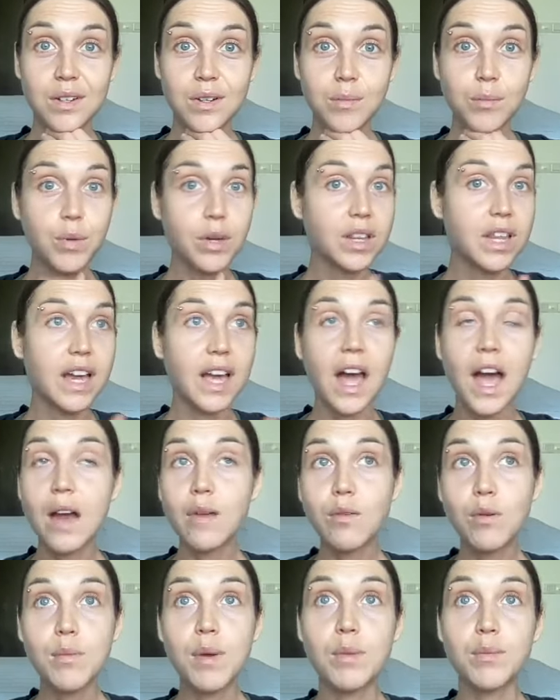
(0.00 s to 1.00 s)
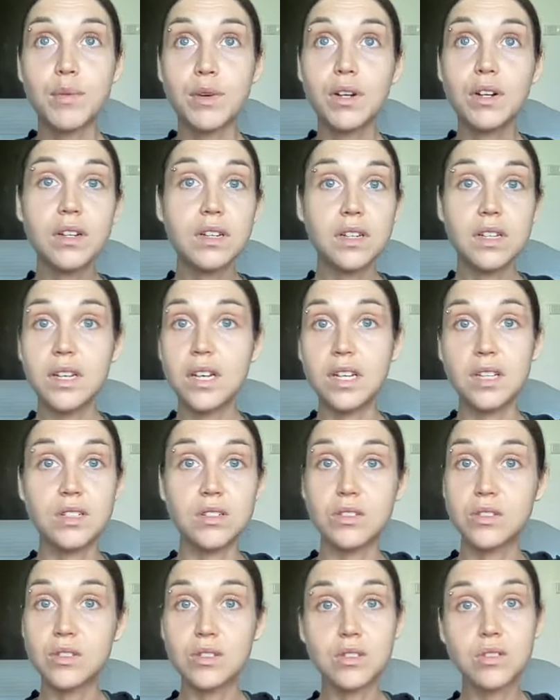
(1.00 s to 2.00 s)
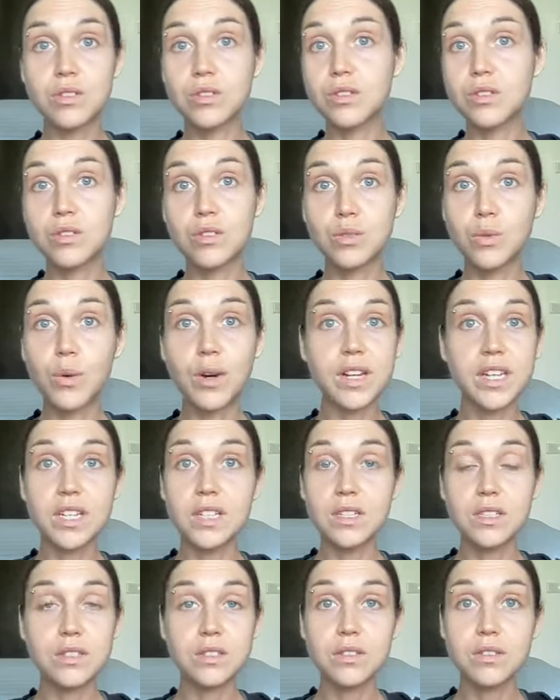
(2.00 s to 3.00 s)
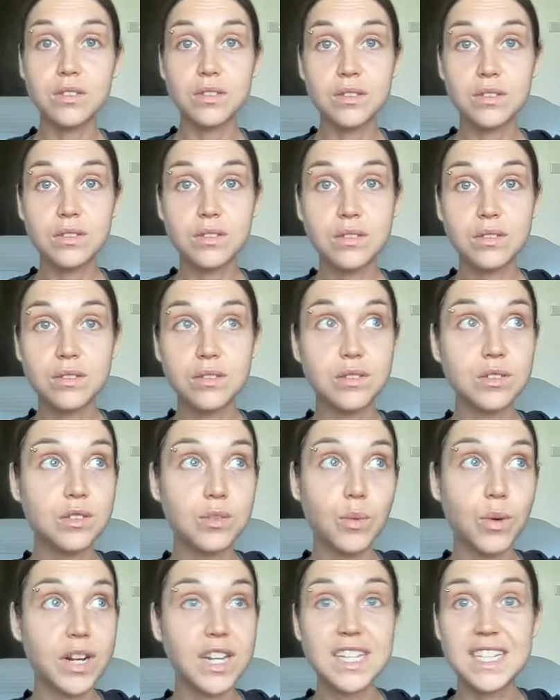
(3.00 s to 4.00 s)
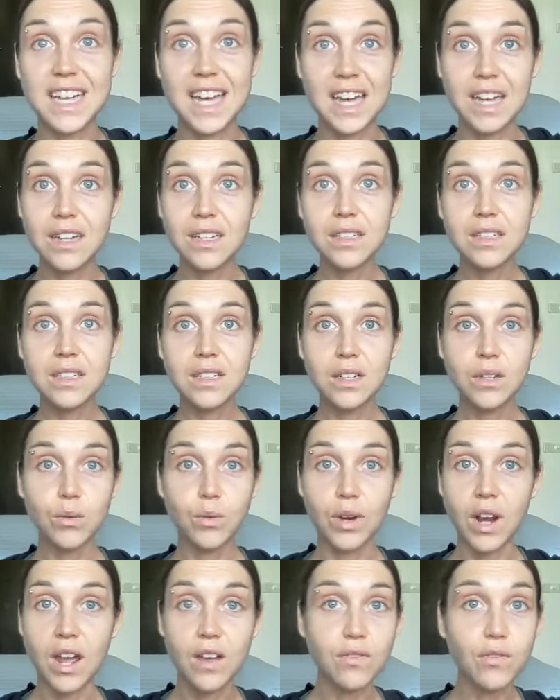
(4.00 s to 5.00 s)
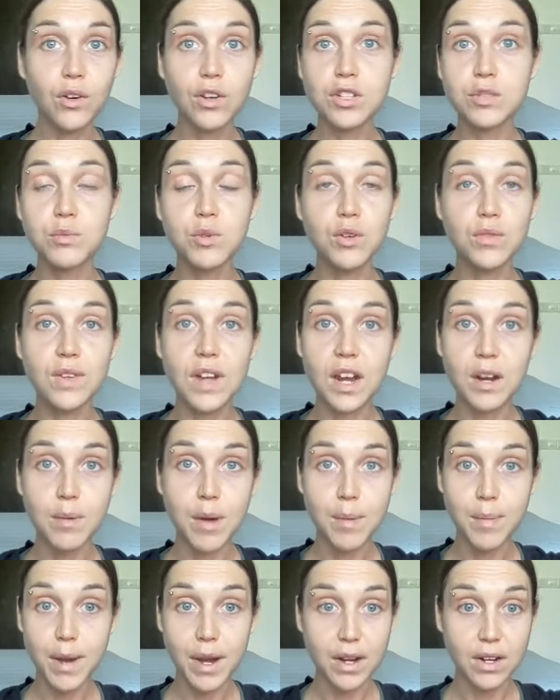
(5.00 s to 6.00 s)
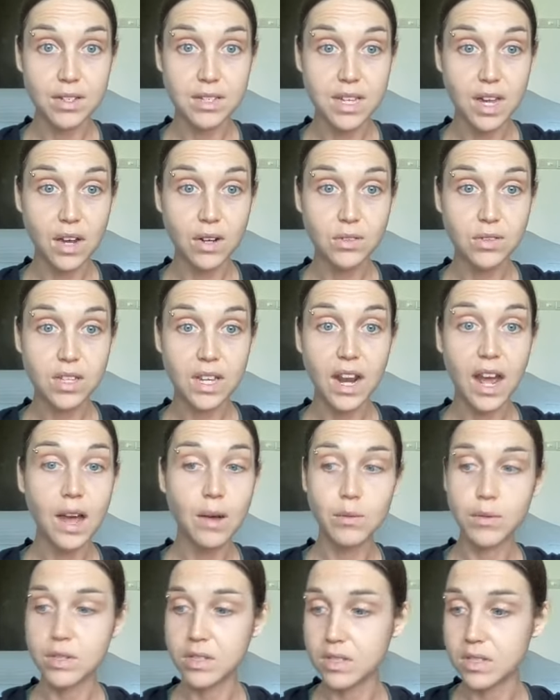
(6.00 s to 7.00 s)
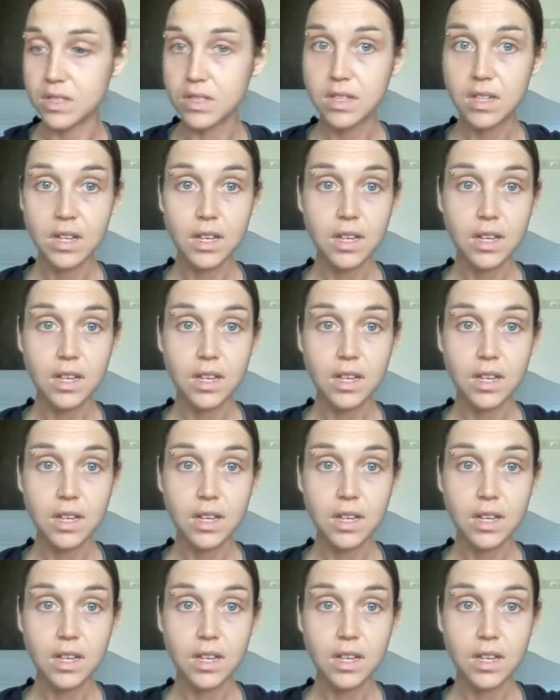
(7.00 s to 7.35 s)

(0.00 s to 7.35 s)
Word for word: But like I remember in 20, 2010, when I first moved out of my parents' house and I was